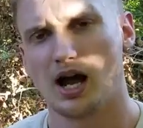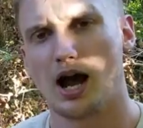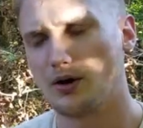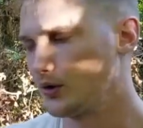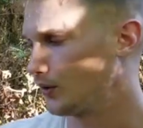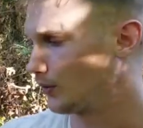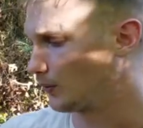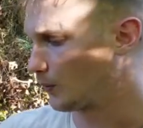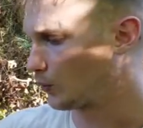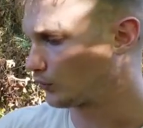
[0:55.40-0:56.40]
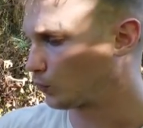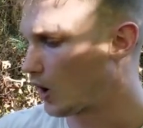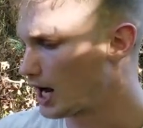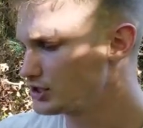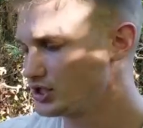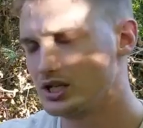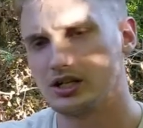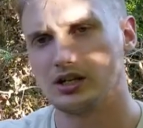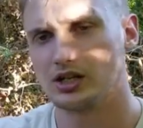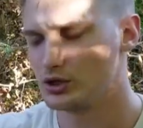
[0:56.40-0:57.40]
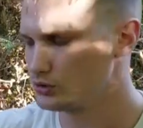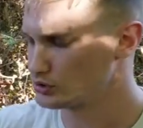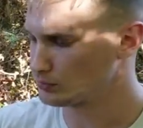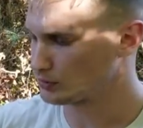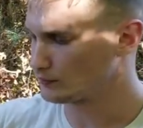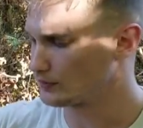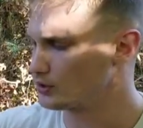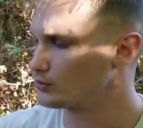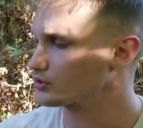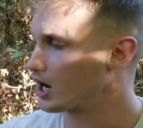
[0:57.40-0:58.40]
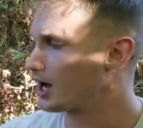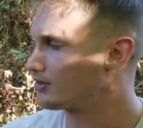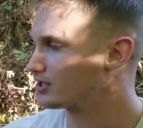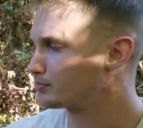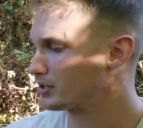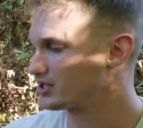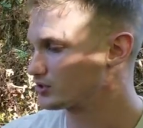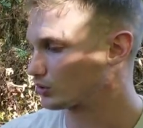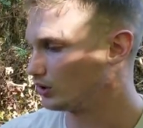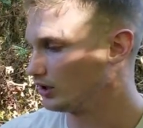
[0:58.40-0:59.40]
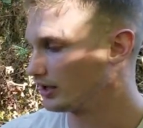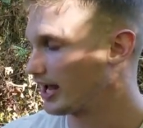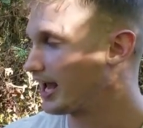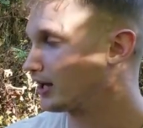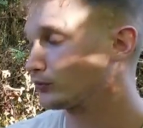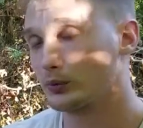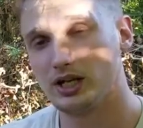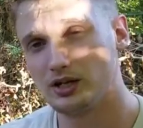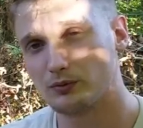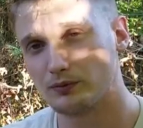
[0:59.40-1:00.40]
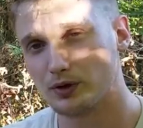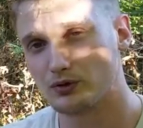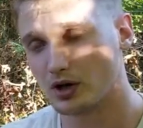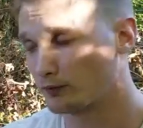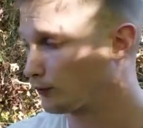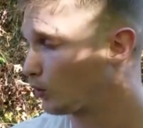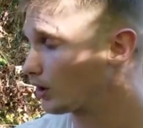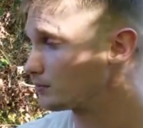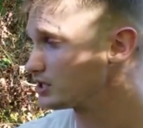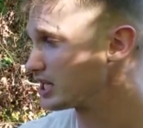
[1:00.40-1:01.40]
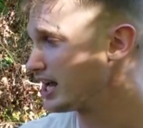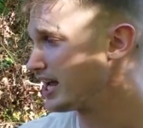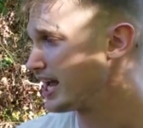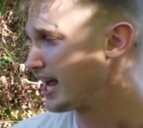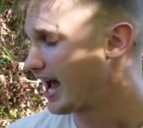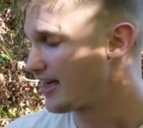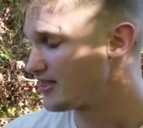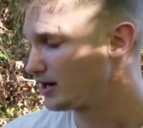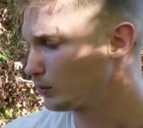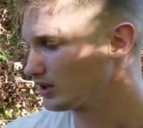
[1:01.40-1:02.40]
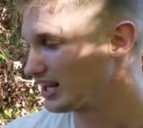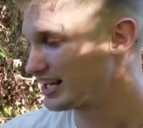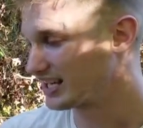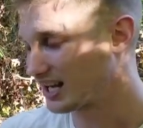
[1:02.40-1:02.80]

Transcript: I was watching YouTube reviews on this pistol, and reading reviews on forums, and they were like